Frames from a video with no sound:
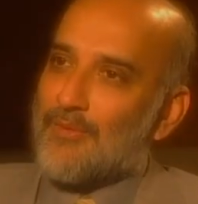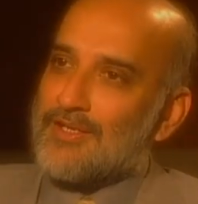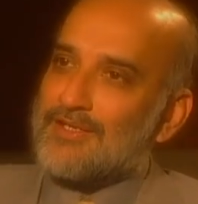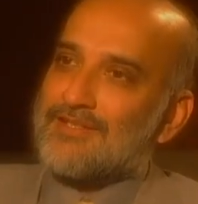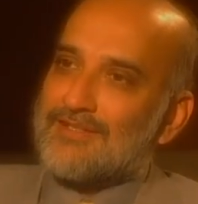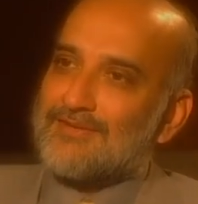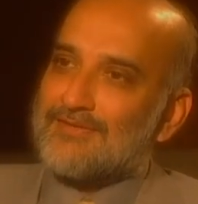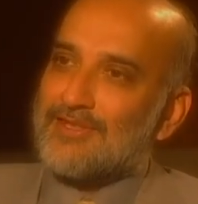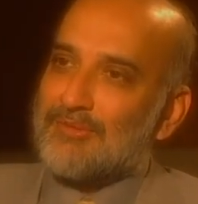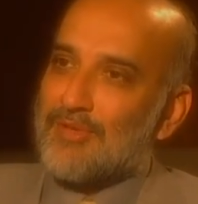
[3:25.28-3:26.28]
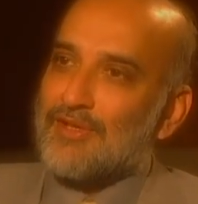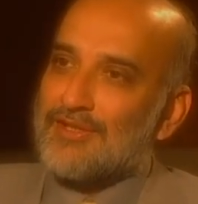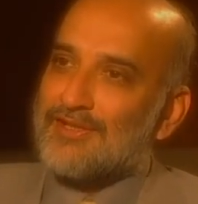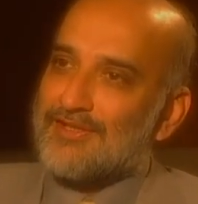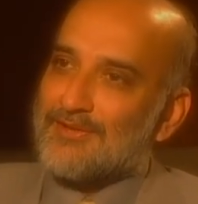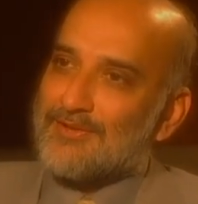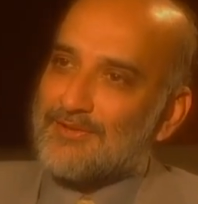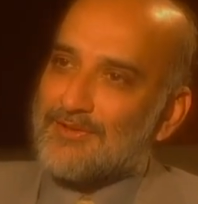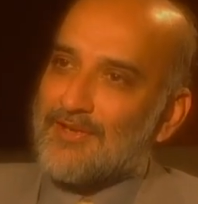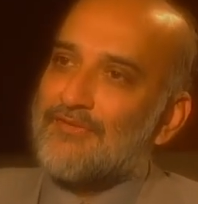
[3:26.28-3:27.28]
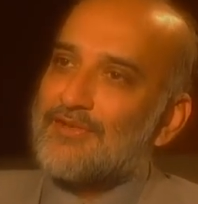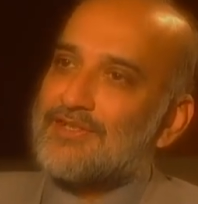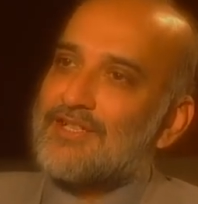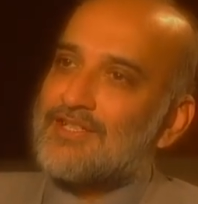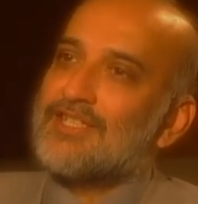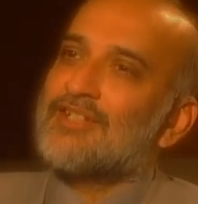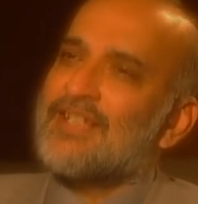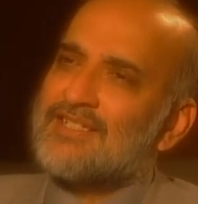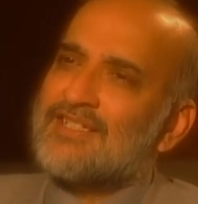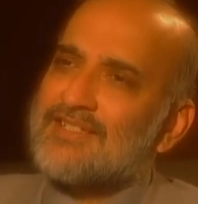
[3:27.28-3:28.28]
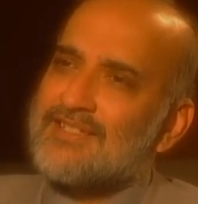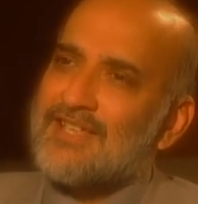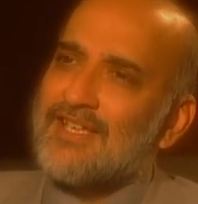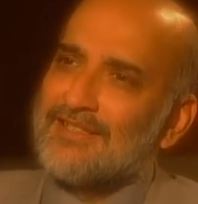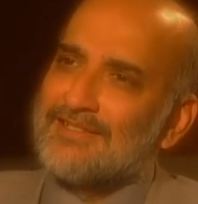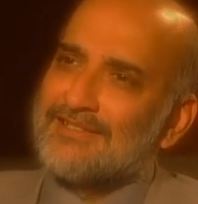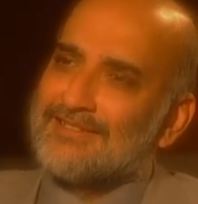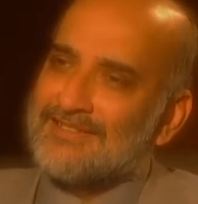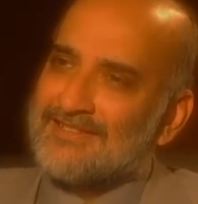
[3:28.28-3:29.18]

what is it that the book or your effort in articulating is saying?